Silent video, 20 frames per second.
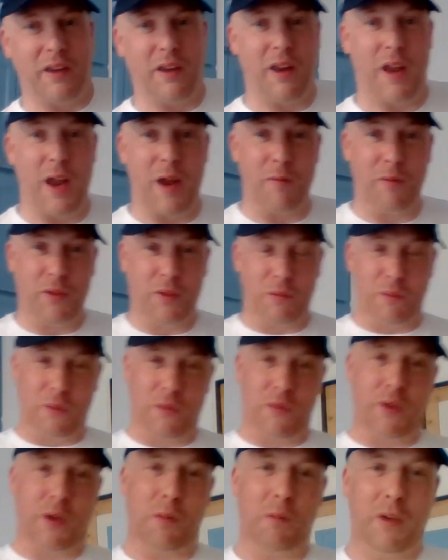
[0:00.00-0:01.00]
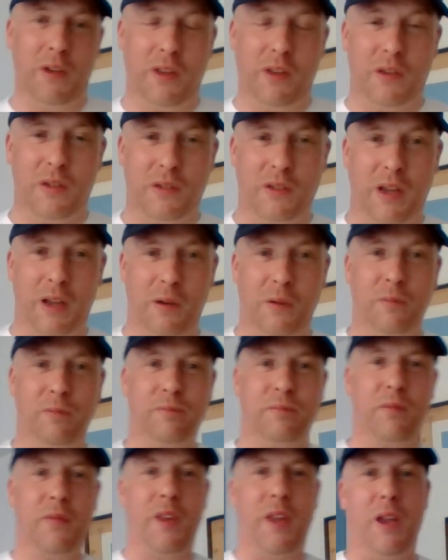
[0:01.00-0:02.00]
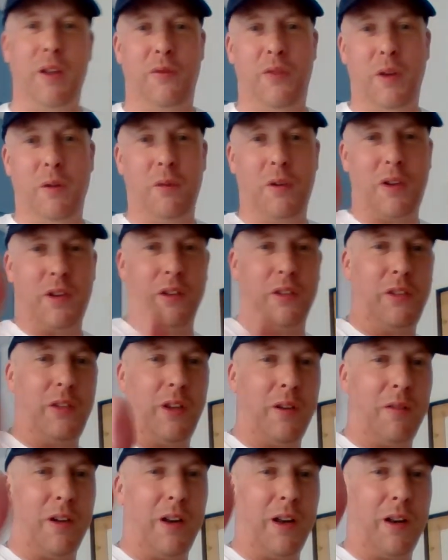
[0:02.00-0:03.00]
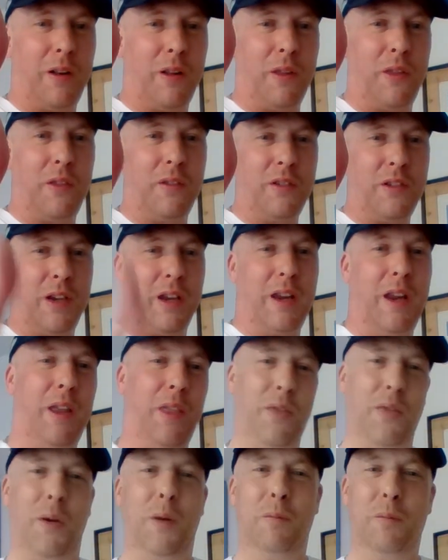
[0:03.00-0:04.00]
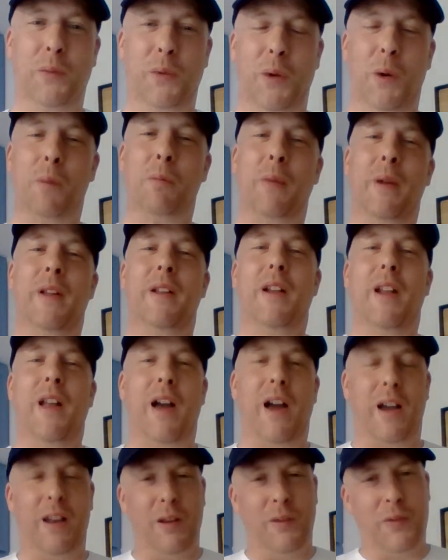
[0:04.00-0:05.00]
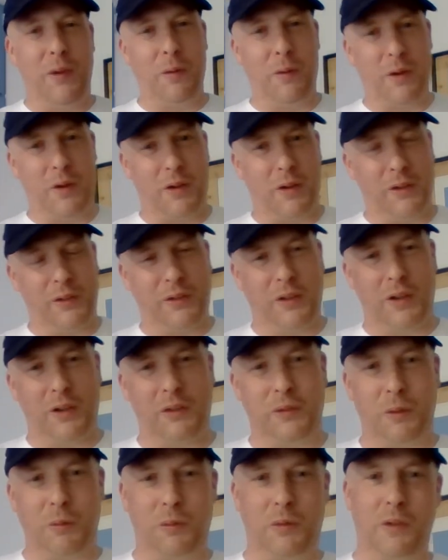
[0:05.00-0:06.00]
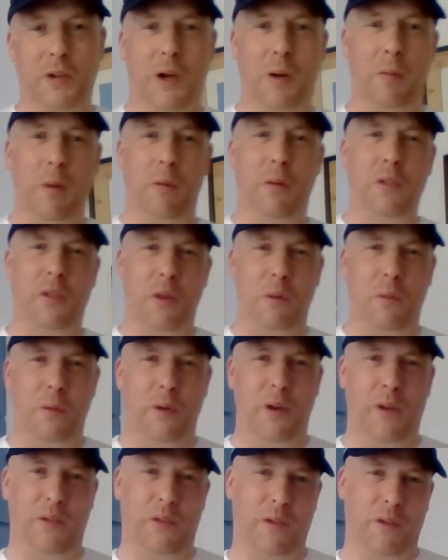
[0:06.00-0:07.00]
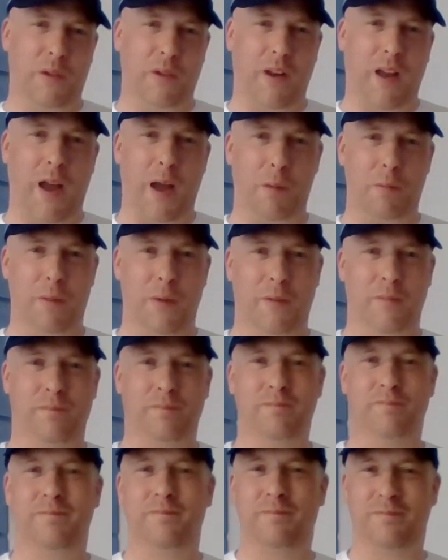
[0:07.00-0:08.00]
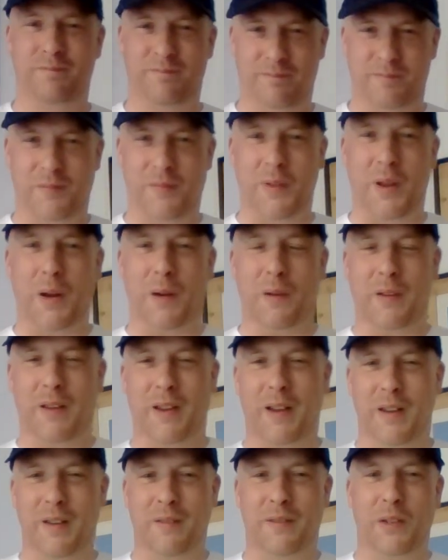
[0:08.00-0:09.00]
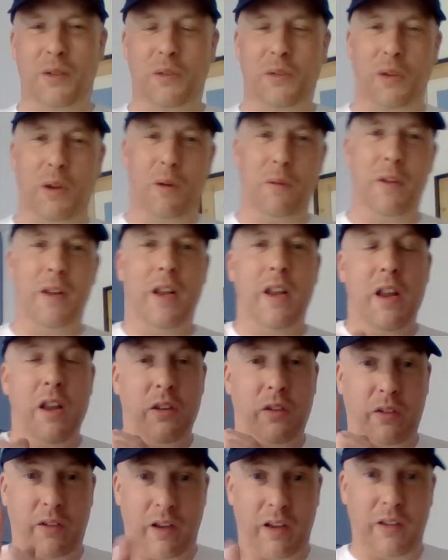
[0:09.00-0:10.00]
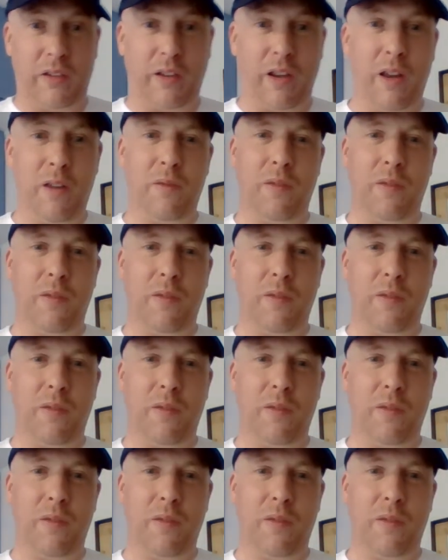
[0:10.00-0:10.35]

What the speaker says: you ever so much for coming to this channel. If you would consider a little cheeky thumbs up and if you would consider subscribing, what's the worst that could happen? Okay, so stay safe,